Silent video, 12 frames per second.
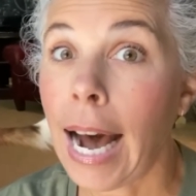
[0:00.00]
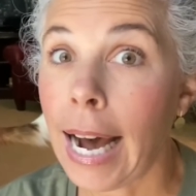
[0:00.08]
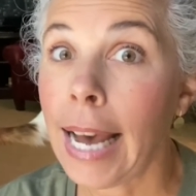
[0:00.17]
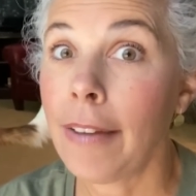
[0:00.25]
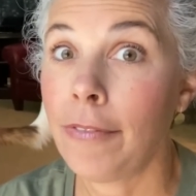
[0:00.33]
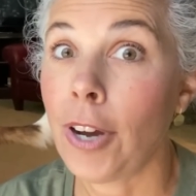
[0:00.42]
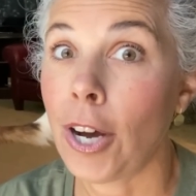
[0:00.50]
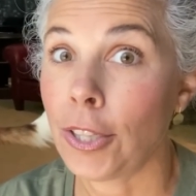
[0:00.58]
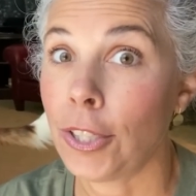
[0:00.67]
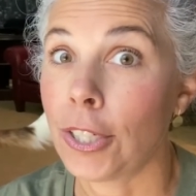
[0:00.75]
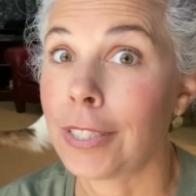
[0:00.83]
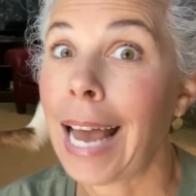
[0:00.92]
I have not
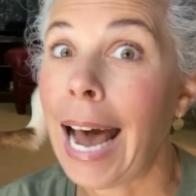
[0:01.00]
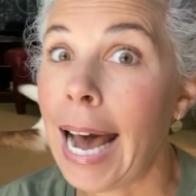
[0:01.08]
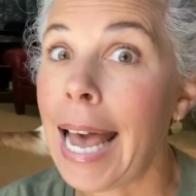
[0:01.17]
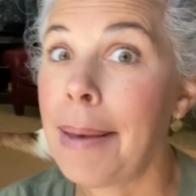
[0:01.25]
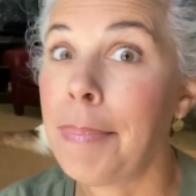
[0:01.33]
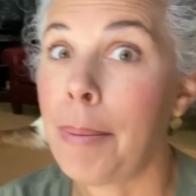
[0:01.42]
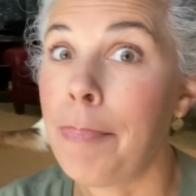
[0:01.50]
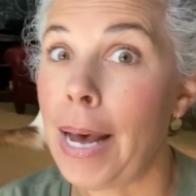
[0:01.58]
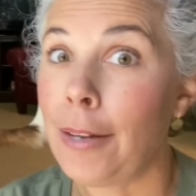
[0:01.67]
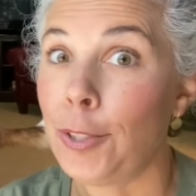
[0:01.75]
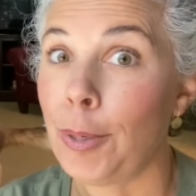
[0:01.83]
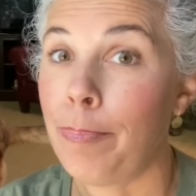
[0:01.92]
looked. I am
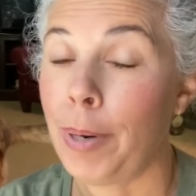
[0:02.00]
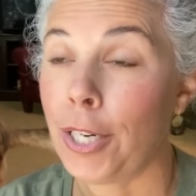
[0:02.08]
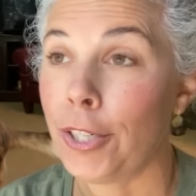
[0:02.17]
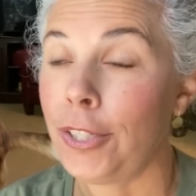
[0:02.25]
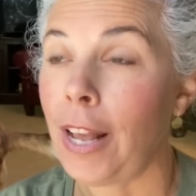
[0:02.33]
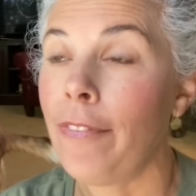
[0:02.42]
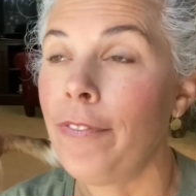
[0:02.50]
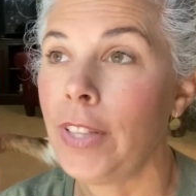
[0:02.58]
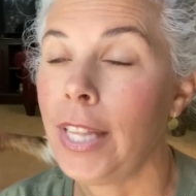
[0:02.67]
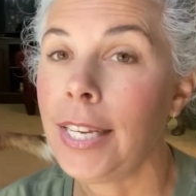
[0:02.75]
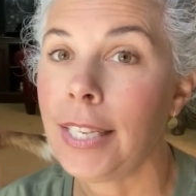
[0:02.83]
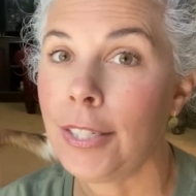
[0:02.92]
about to burst. I feel
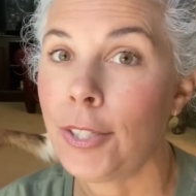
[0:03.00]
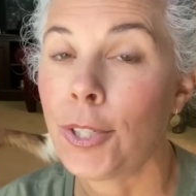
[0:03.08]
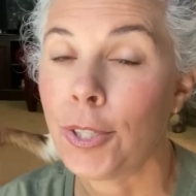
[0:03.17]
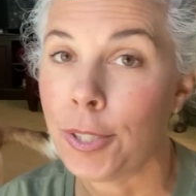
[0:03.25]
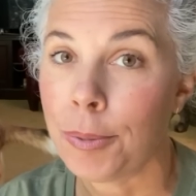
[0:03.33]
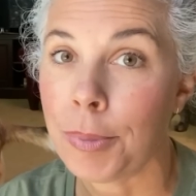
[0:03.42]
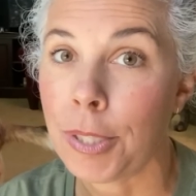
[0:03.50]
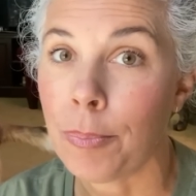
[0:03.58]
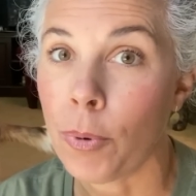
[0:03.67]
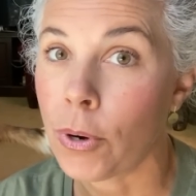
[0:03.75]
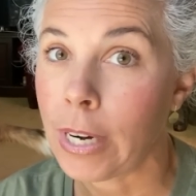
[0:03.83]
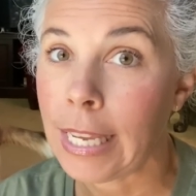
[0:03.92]
like it is Christmas
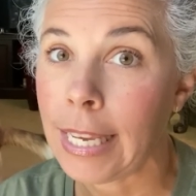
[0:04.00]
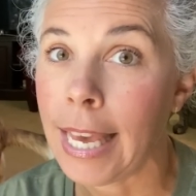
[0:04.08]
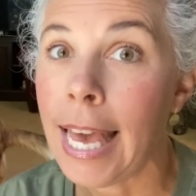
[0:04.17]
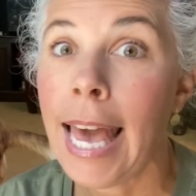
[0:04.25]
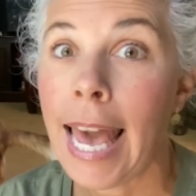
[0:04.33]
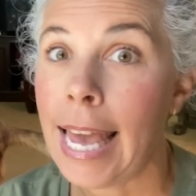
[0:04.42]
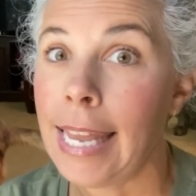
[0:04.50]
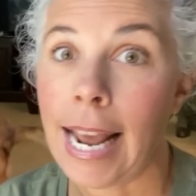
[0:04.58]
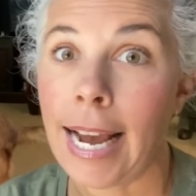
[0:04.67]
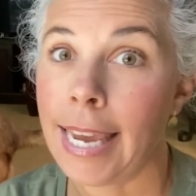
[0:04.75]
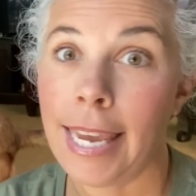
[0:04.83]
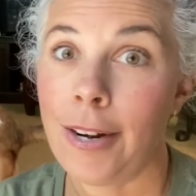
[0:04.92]
morning and
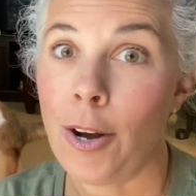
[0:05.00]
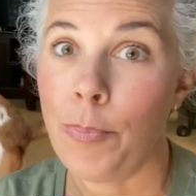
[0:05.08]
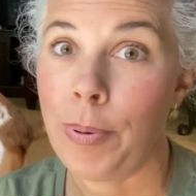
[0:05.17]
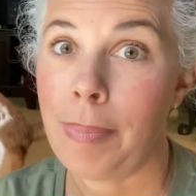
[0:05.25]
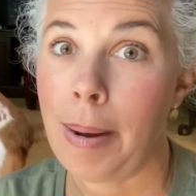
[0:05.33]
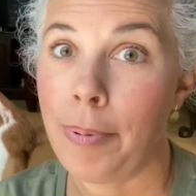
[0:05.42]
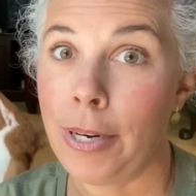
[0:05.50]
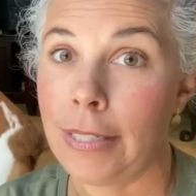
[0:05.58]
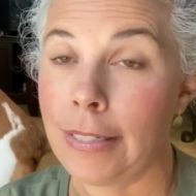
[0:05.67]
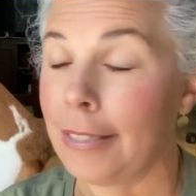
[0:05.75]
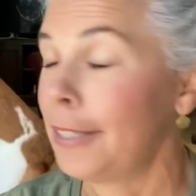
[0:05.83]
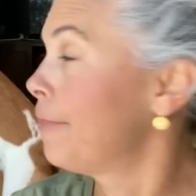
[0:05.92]
I can't open my
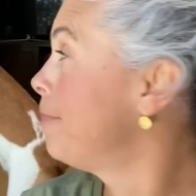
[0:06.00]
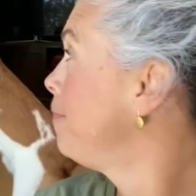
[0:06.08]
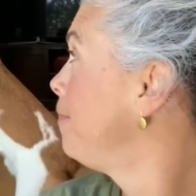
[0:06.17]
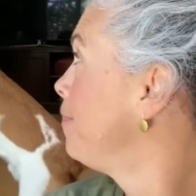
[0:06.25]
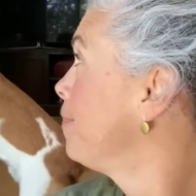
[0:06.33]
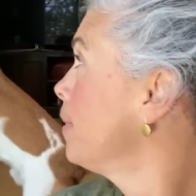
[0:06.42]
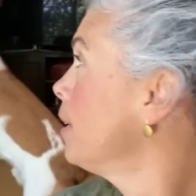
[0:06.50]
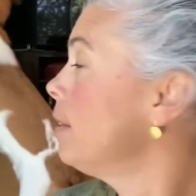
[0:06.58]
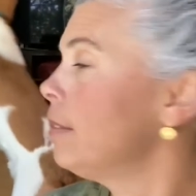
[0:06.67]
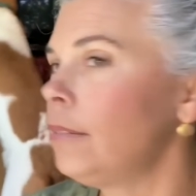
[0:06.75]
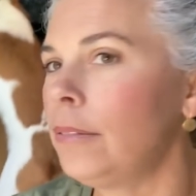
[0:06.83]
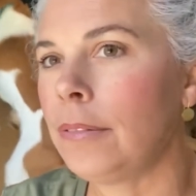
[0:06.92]
presents.
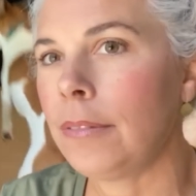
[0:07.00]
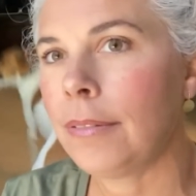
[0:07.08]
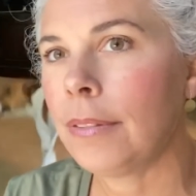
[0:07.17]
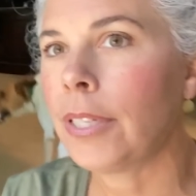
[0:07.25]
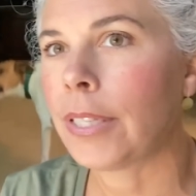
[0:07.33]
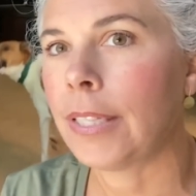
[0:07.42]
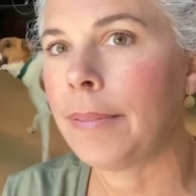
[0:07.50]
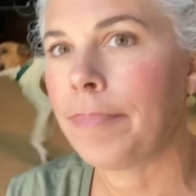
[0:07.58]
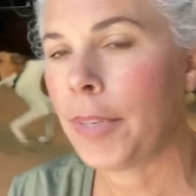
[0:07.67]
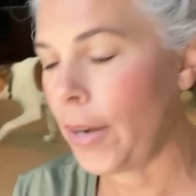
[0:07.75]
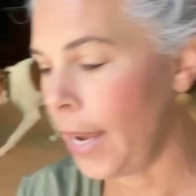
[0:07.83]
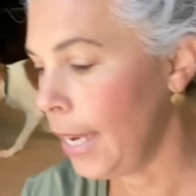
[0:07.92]
Look at this.
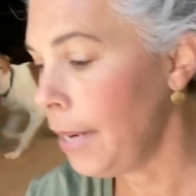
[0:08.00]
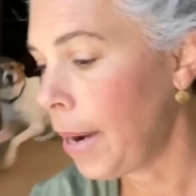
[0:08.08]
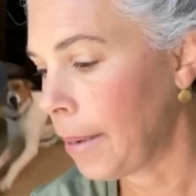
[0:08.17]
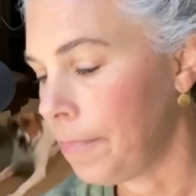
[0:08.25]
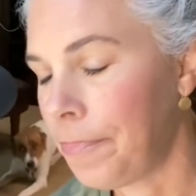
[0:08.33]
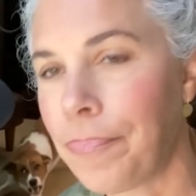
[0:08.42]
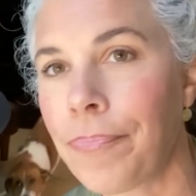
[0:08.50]
Okay, anyway.